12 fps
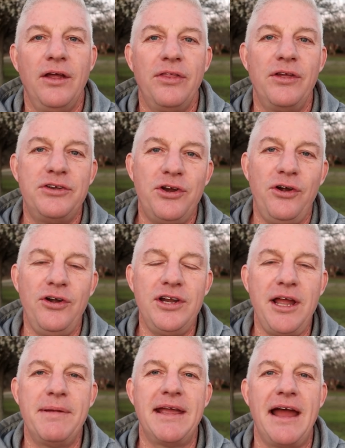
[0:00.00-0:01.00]
The turn
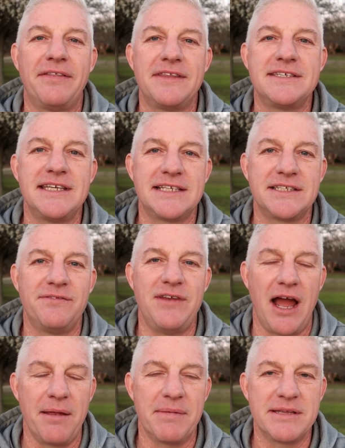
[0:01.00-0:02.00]
coming out, the six of
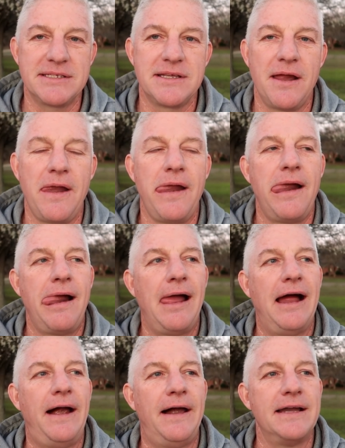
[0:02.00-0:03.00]
diamonds.
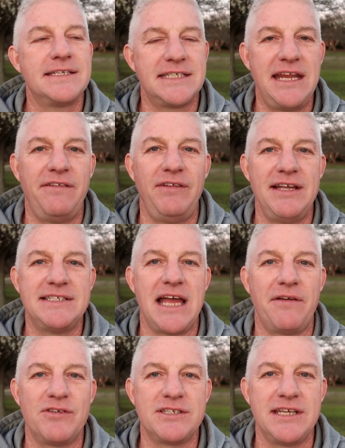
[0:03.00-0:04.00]
Uh, Steve leads
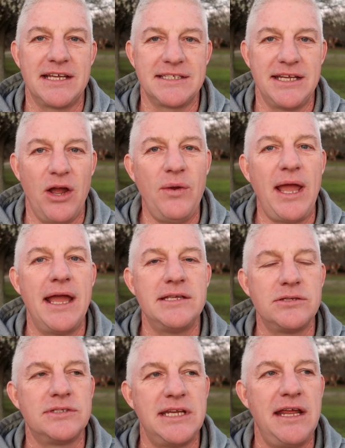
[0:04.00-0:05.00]
out for sixty. Okay,
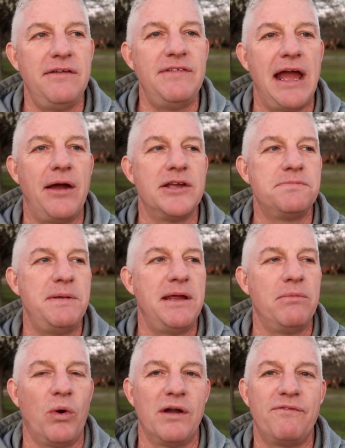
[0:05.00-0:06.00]
so Steve now is
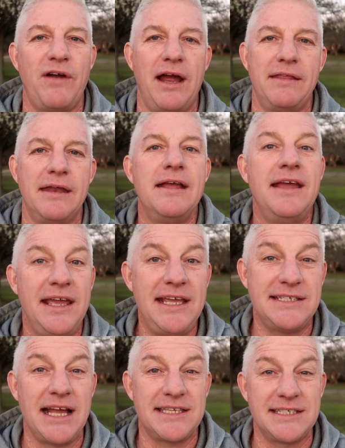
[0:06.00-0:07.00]
being more defined that
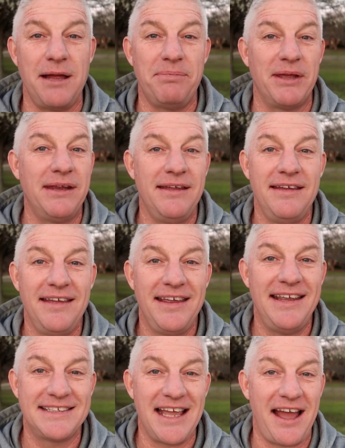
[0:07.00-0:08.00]
he's got something.
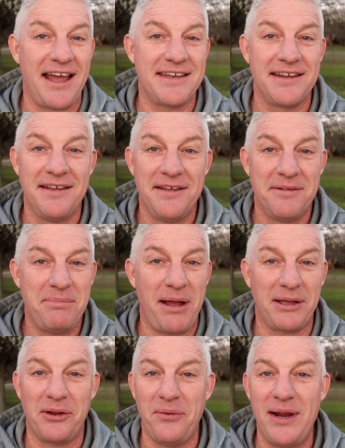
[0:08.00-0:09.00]
He's got
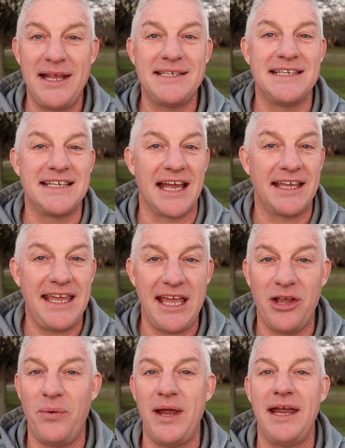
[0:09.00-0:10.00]
pocket queens, he's got
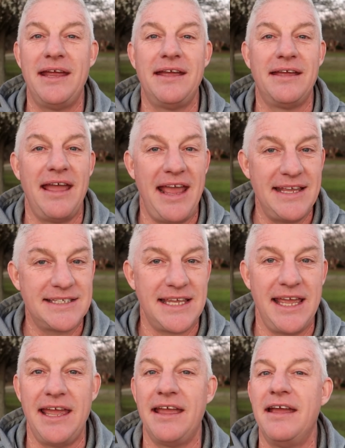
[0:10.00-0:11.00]
king, queen, ace,
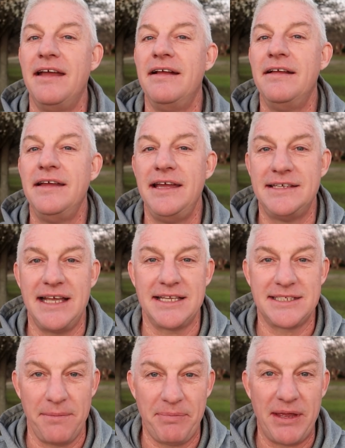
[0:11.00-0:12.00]
king. He's got
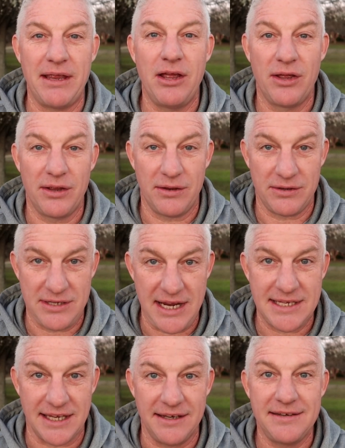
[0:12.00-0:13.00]
something
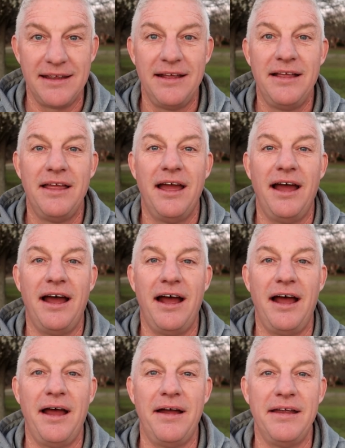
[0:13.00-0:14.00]
decent.
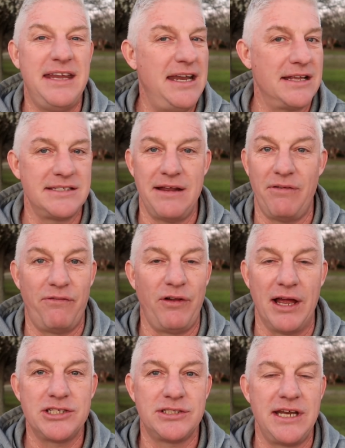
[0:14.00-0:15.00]
Uh, he doesn't have a
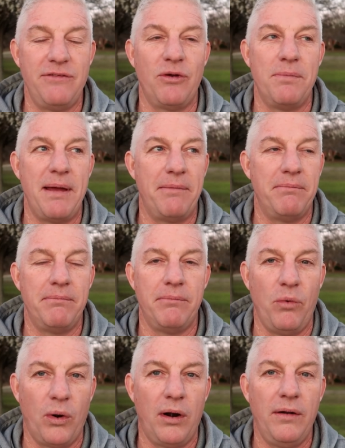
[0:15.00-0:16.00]
flush. Steve would have bet
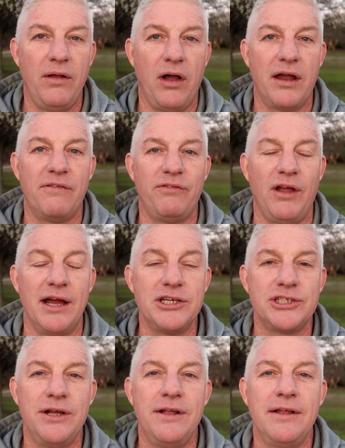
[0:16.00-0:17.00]
more on a
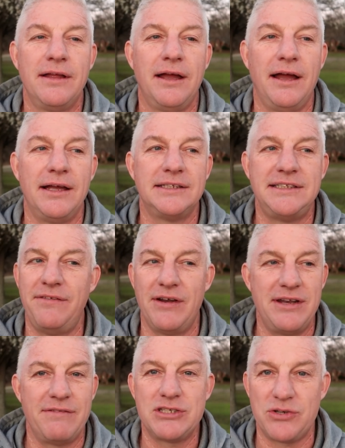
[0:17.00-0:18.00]
flush. Uh, Steve
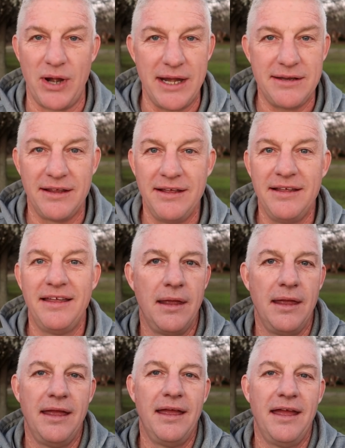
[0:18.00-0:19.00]
doesn't have a straight.
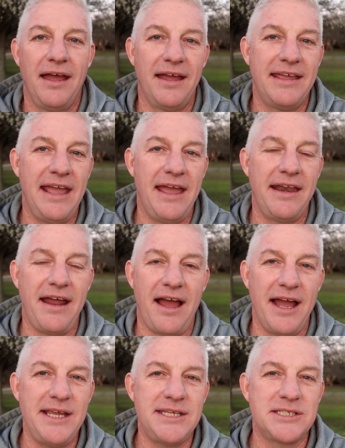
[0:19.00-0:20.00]
Again,
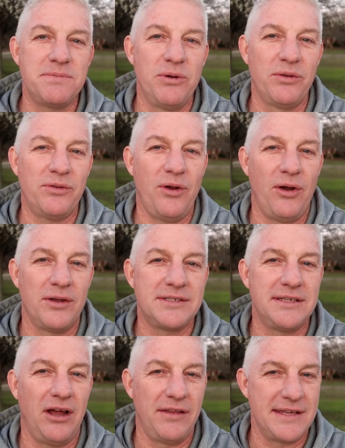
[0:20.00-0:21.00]
I smooth call
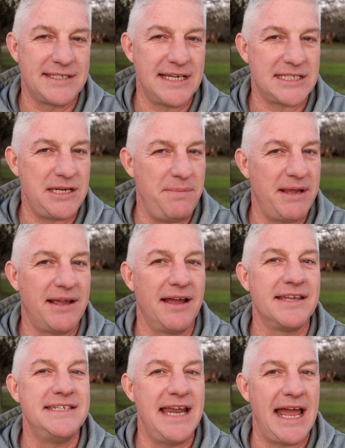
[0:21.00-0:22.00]
on the sixty
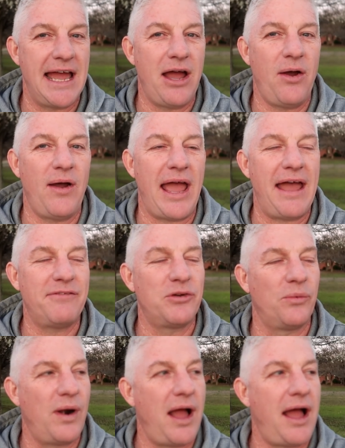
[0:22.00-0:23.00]
because now after
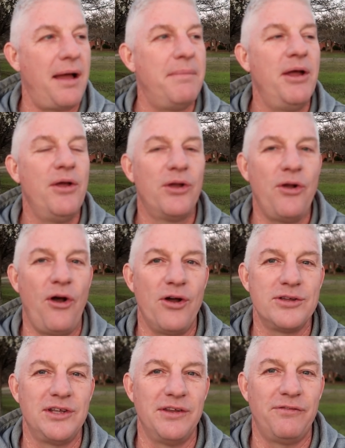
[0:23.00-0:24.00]
Rob
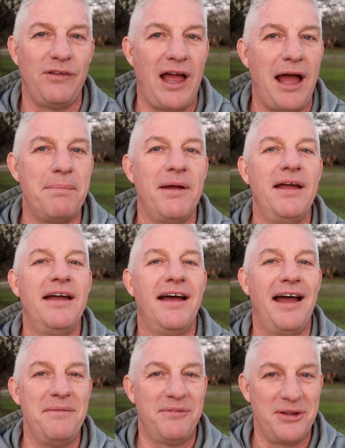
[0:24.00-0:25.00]
calls on the flop,
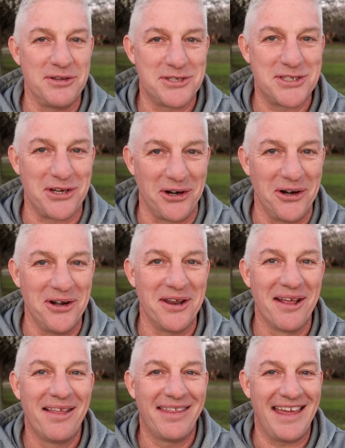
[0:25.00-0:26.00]
I'm concerned
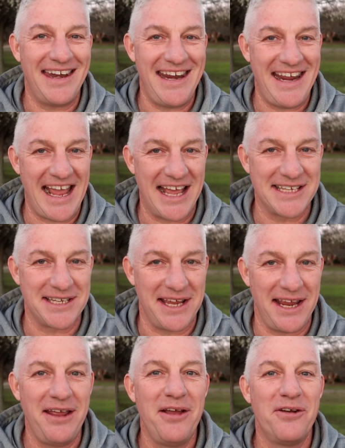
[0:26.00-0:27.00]
that he has
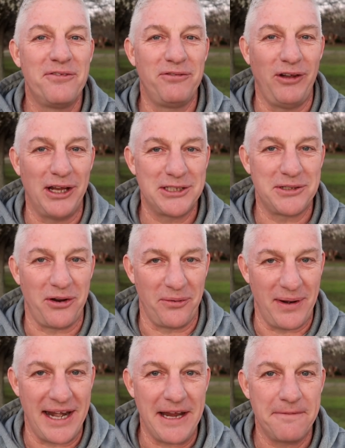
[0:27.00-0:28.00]
a flush
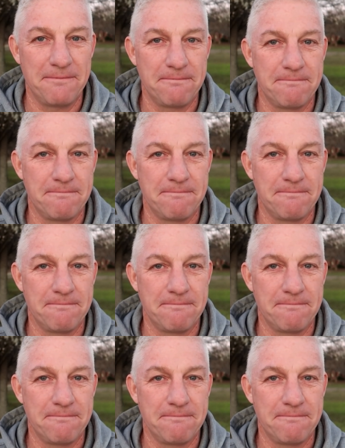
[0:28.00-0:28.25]
already.